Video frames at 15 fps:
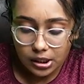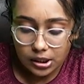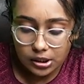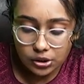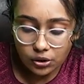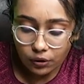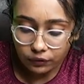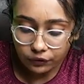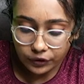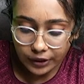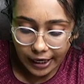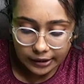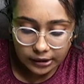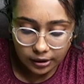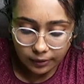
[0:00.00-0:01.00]
So for
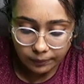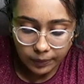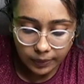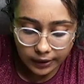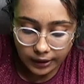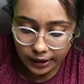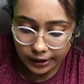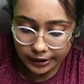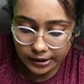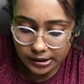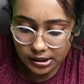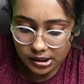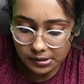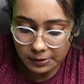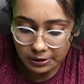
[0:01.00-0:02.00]
that, the
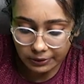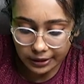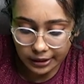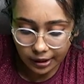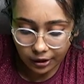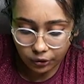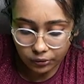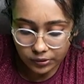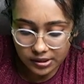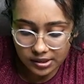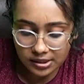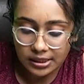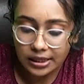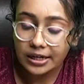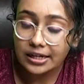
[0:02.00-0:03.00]
distance between electrodes is
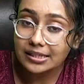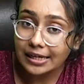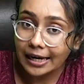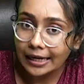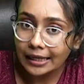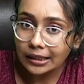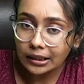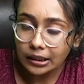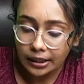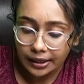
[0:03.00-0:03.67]
taken as L